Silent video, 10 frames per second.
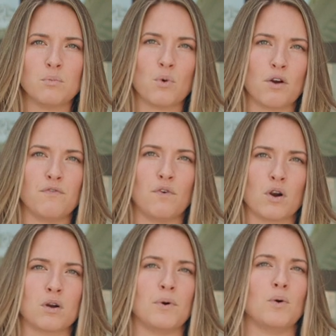a more
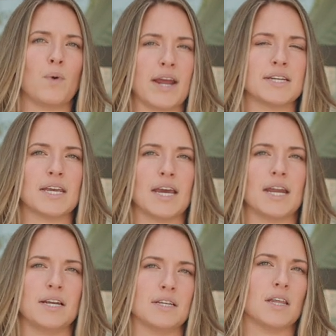affordable way to
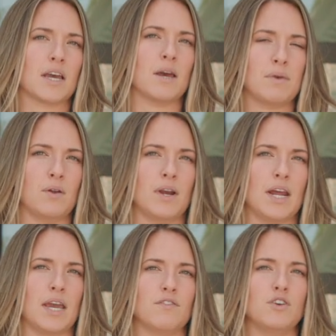get into the
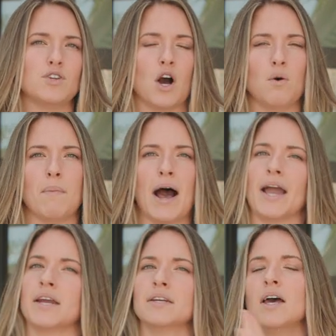community if you don't
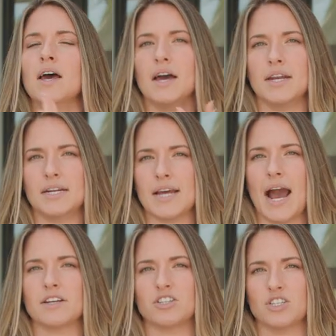mind an
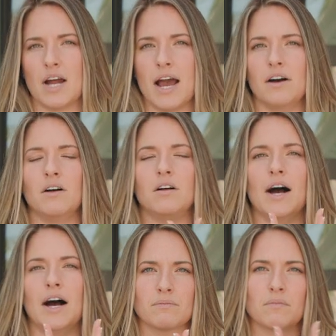attached style.
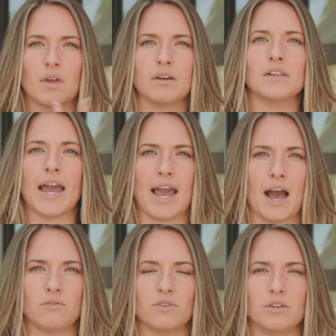Uh,
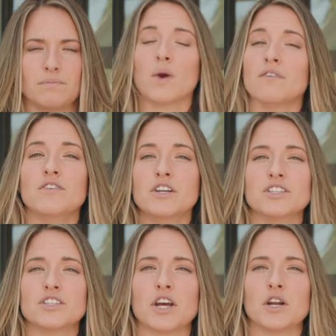layout. Square
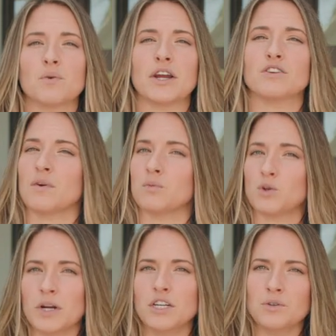footage is going to range from
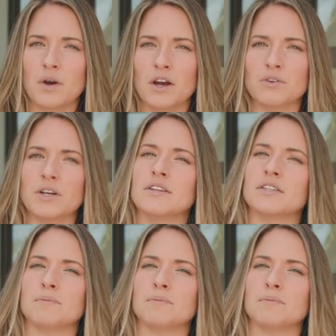2200 in the